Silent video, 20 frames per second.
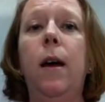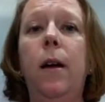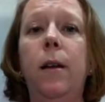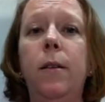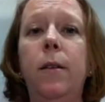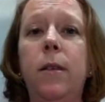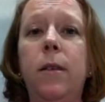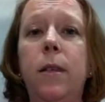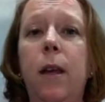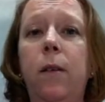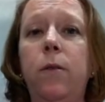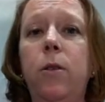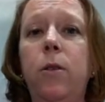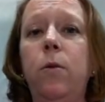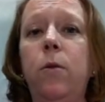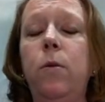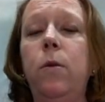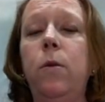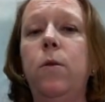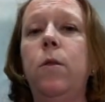safe
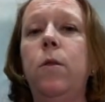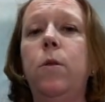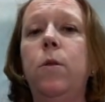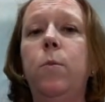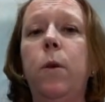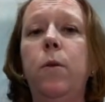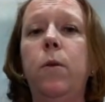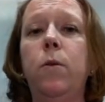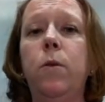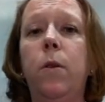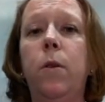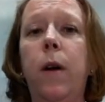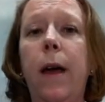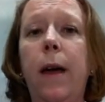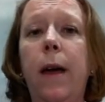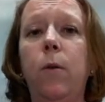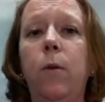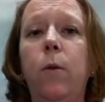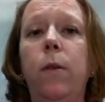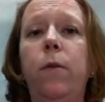sewage disposal,
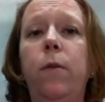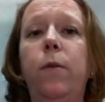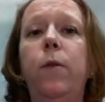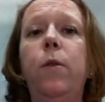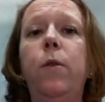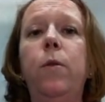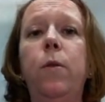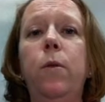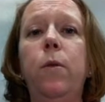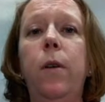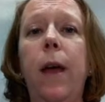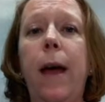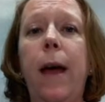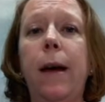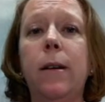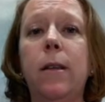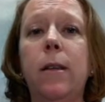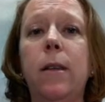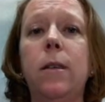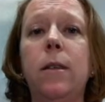adequate food,
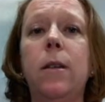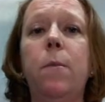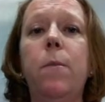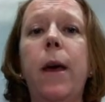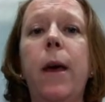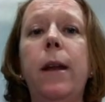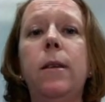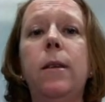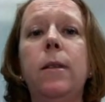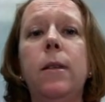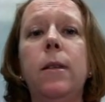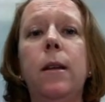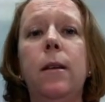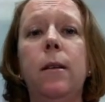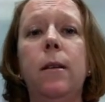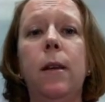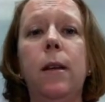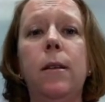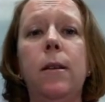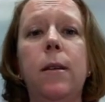access to
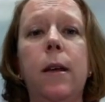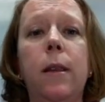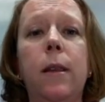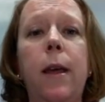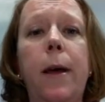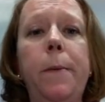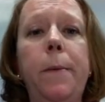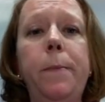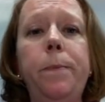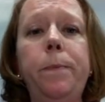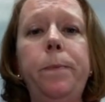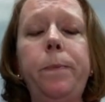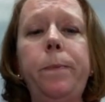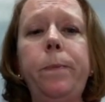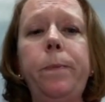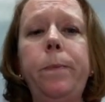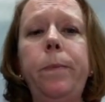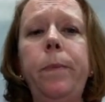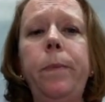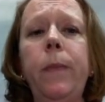medicine, things like that.
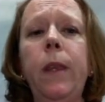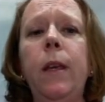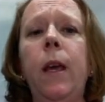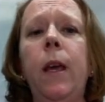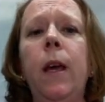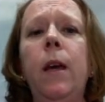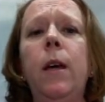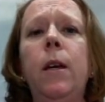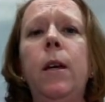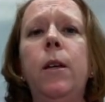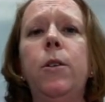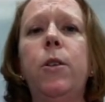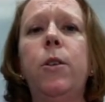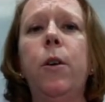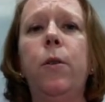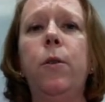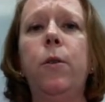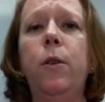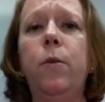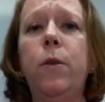
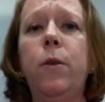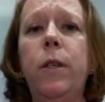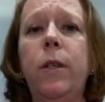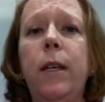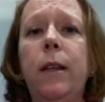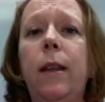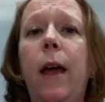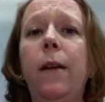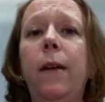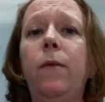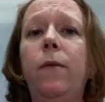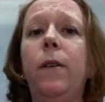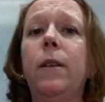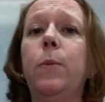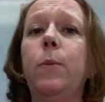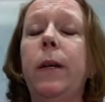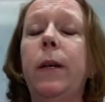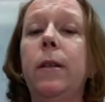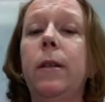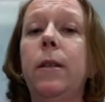So you see life
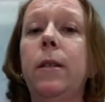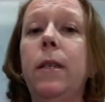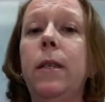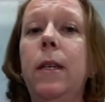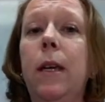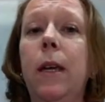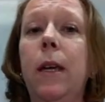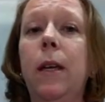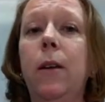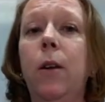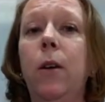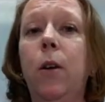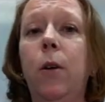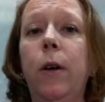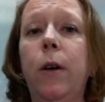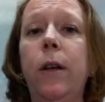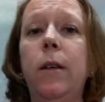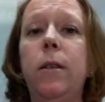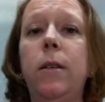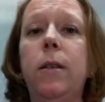expectancy
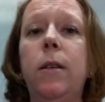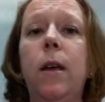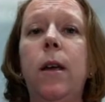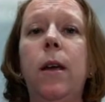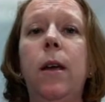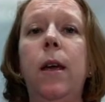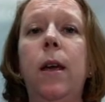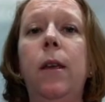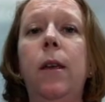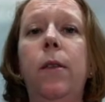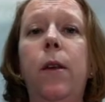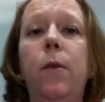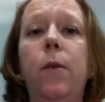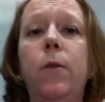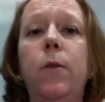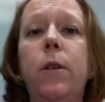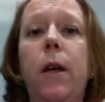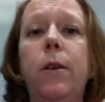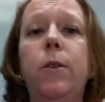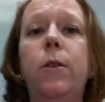increase in
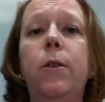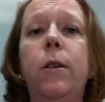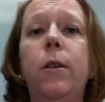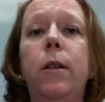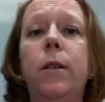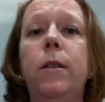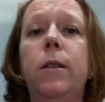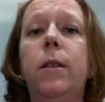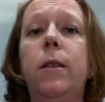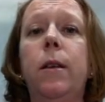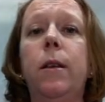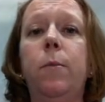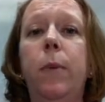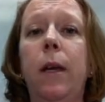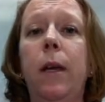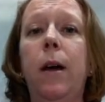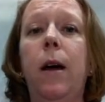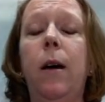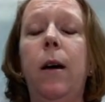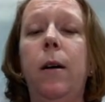those countries that
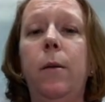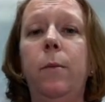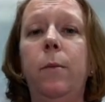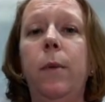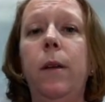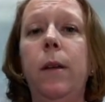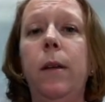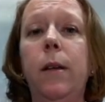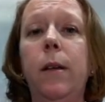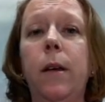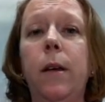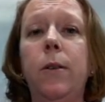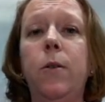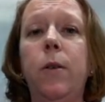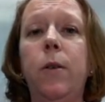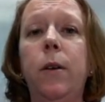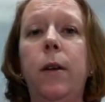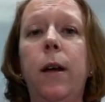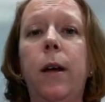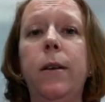become
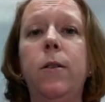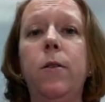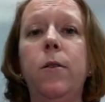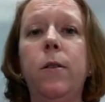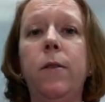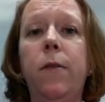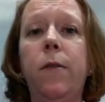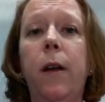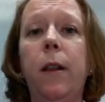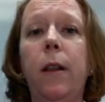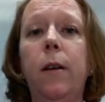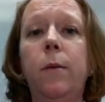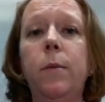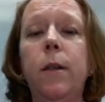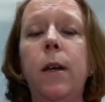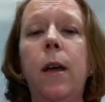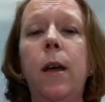industrialized or developed.